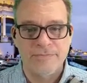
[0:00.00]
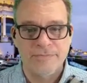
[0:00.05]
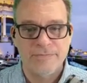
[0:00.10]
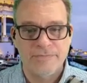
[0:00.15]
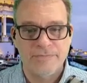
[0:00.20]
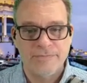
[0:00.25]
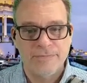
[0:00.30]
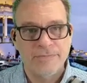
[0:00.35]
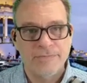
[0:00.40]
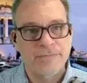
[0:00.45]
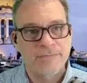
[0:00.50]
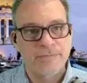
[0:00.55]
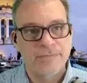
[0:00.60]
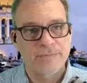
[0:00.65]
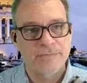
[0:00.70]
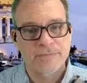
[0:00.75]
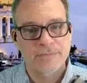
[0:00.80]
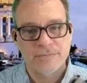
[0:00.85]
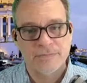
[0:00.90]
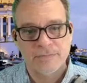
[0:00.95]

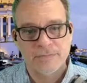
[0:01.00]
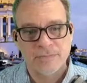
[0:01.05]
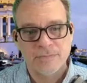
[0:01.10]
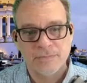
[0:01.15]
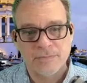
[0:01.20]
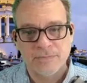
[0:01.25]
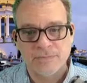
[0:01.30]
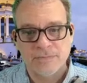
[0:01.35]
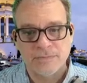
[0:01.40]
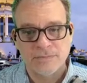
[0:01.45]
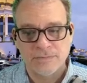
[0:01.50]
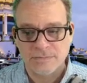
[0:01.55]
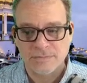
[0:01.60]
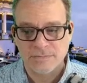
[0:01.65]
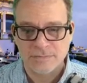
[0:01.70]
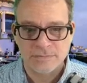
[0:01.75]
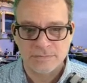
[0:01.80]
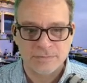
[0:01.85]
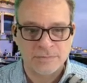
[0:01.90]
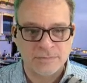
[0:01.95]

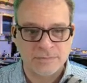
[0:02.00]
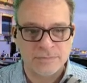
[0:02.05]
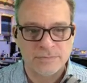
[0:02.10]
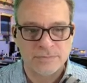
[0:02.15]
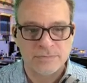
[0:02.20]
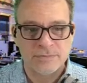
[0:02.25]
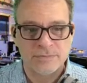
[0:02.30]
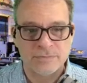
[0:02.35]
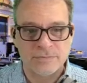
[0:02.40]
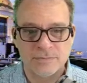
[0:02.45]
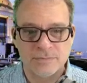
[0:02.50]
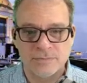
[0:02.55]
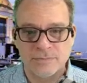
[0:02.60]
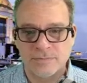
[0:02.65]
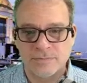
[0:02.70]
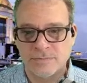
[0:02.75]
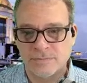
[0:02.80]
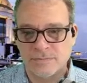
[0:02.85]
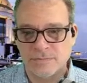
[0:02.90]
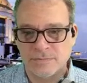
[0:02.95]

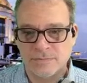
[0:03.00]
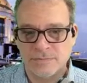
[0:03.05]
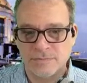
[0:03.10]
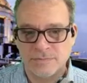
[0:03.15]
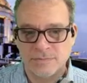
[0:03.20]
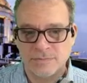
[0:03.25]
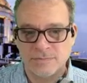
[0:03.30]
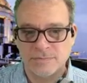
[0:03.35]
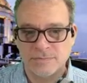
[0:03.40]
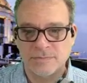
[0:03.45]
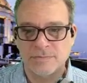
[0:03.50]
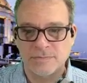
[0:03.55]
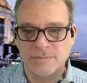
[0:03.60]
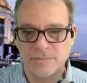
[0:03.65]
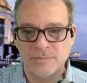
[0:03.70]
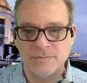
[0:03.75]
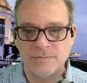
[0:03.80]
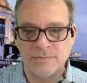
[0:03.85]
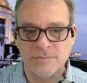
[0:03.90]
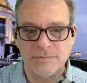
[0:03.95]

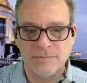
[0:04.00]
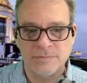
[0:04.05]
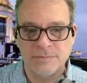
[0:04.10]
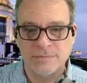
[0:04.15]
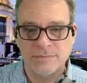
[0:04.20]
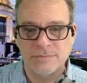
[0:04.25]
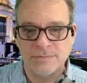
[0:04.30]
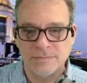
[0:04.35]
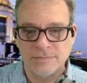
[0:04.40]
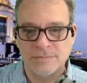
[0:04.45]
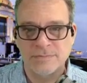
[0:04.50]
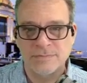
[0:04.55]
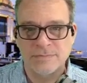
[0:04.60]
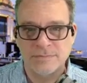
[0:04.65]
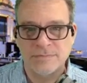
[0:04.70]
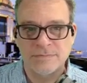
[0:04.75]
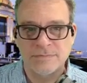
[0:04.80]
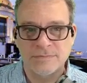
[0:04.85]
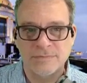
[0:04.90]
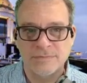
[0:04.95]

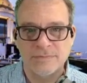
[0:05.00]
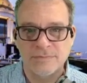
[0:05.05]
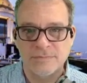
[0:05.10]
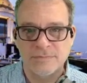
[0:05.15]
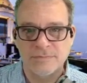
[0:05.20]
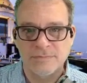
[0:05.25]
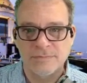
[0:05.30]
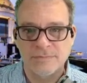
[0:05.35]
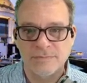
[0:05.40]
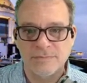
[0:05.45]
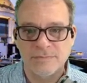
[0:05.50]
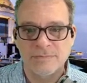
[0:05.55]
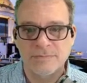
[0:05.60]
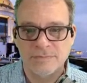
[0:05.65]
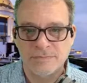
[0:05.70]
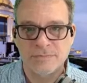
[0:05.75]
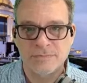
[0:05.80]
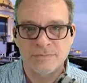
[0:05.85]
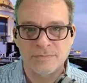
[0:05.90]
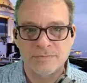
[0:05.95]

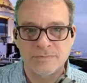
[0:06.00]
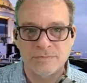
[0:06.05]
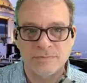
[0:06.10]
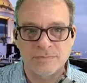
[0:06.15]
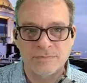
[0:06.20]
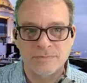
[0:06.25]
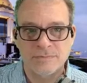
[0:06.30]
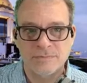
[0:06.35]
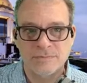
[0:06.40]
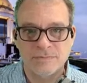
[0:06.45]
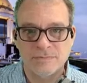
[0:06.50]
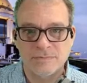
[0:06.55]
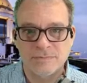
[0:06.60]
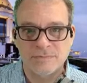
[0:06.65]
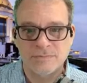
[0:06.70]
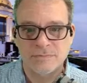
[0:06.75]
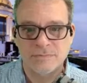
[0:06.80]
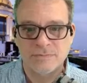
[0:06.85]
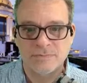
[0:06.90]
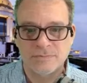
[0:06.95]

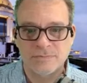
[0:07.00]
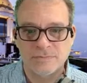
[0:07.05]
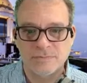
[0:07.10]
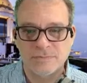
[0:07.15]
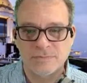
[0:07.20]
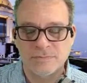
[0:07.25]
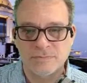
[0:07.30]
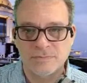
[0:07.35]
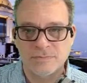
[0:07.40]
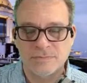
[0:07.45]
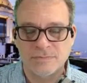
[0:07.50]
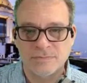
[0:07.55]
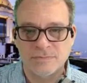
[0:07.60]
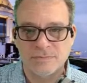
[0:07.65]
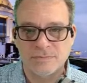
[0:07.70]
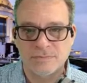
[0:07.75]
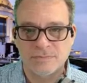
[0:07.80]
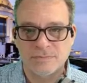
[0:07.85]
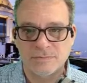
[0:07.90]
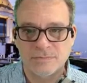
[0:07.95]
(not speaking)